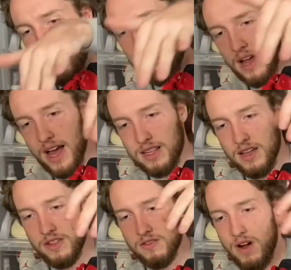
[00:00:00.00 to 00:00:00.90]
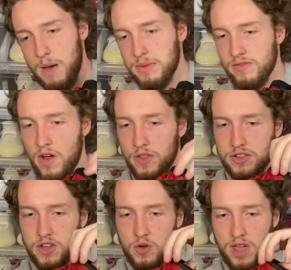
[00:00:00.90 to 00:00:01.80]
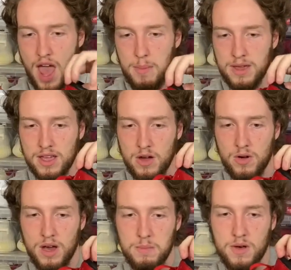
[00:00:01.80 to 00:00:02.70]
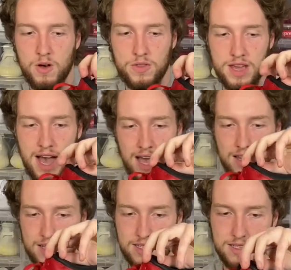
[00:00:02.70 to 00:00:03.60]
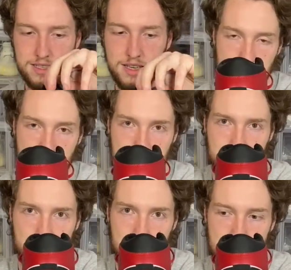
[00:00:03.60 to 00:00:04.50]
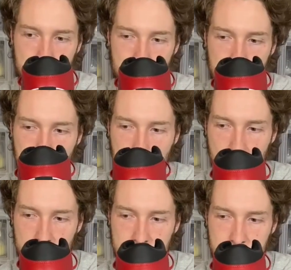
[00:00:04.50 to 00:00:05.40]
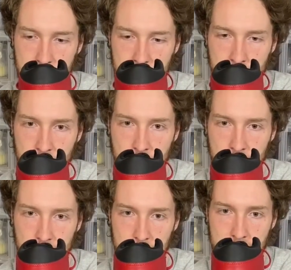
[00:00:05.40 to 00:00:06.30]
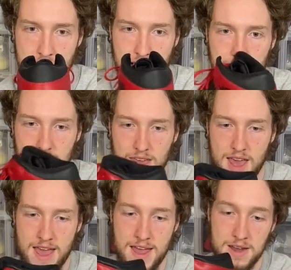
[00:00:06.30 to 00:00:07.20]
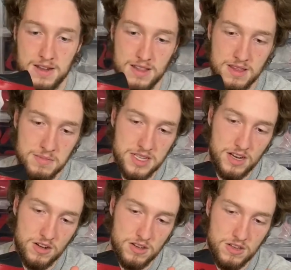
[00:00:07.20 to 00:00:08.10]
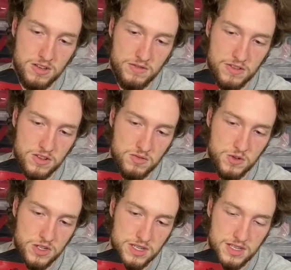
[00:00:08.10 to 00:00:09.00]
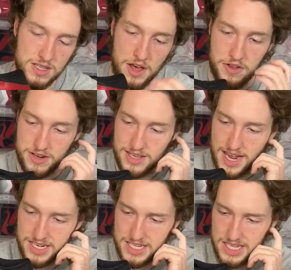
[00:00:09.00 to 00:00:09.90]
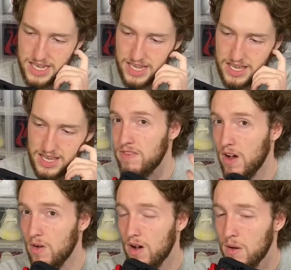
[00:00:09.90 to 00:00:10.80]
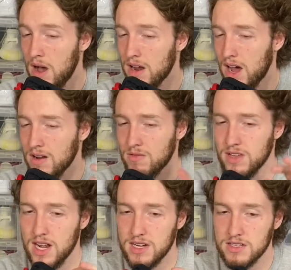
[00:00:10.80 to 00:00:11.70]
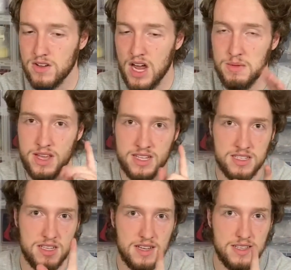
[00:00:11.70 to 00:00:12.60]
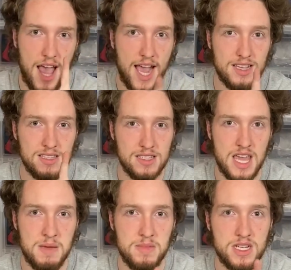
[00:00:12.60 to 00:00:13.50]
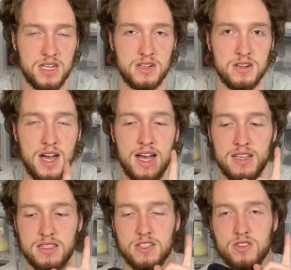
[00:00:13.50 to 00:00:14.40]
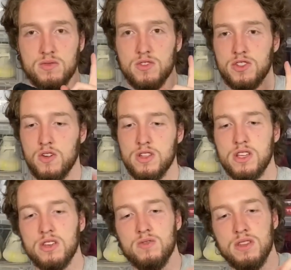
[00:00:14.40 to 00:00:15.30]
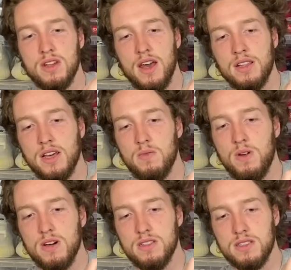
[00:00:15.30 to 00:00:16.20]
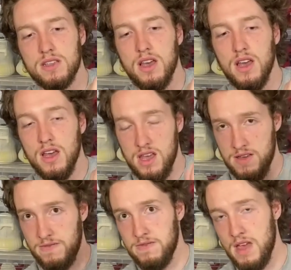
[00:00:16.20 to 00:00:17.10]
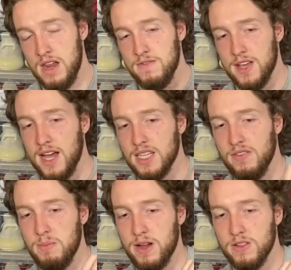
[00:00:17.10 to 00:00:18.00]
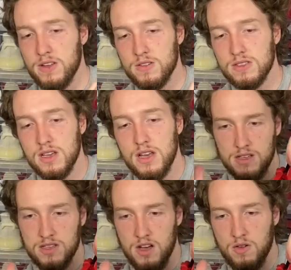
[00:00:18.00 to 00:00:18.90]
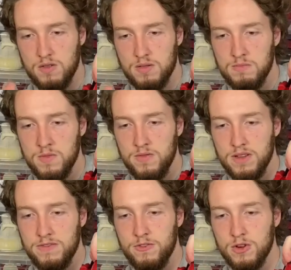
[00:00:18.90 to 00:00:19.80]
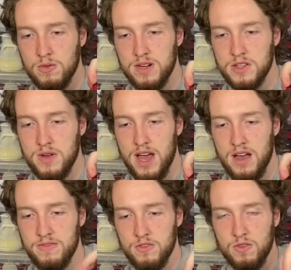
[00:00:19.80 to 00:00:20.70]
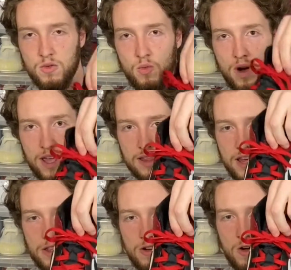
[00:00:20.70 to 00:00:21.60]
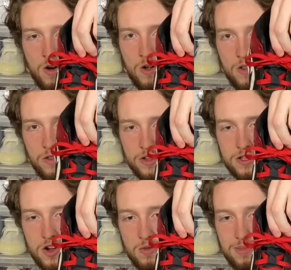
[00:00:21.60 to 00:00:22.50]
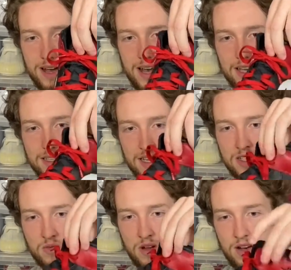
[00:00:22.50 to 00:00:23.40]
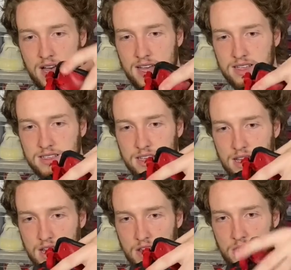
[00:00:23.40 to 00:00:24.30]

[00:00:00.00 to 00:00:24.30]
black leather wrapping around the toe cap and going up on the eyelets. Black Jumpman right there on the back. And the material used for the swoosh isn't leather. It's actually like felt. I don't really know how to describe it. It's the exact same material as the swoosh on the Union LA ones, if any of you guys have a pair of those. So moving forward, you have your white leather on the toe box, as well as the